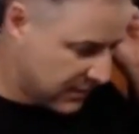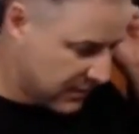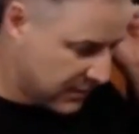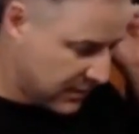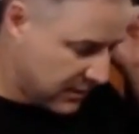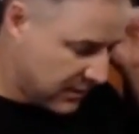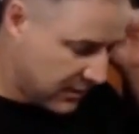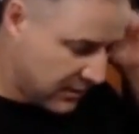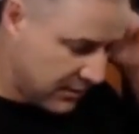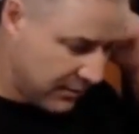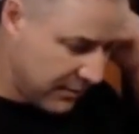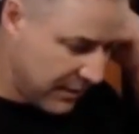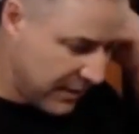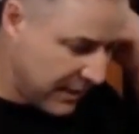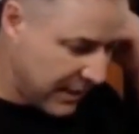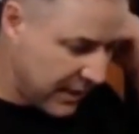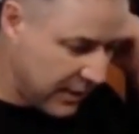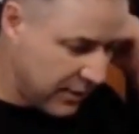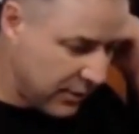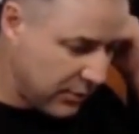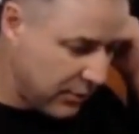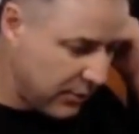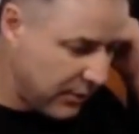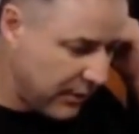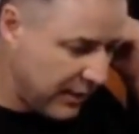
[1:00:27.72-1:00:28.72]
man, I
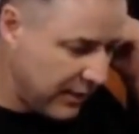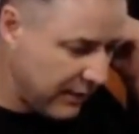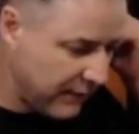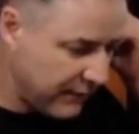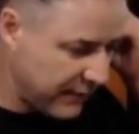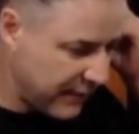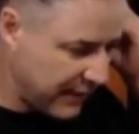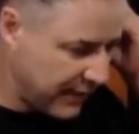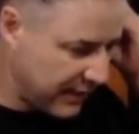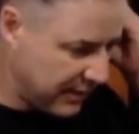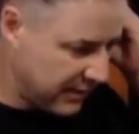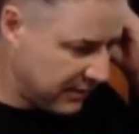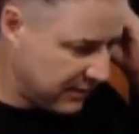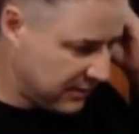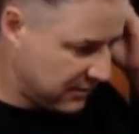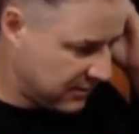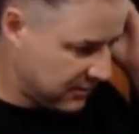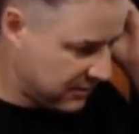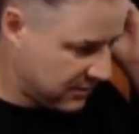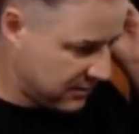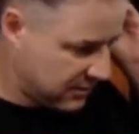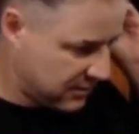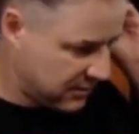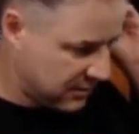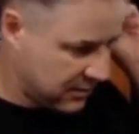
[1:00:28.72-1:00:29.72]
don't know any of that,
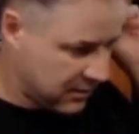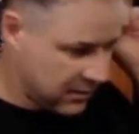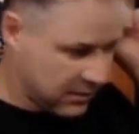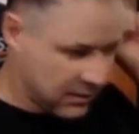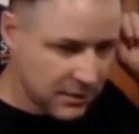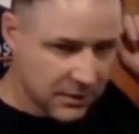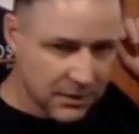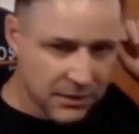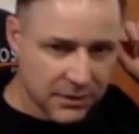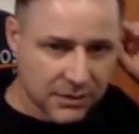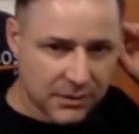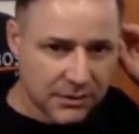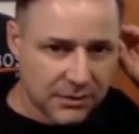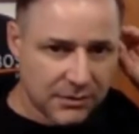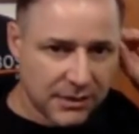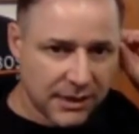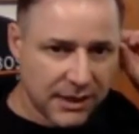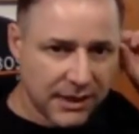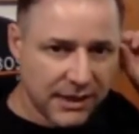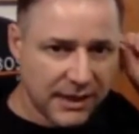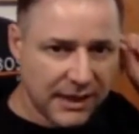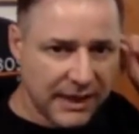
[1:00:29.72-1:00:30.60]
right?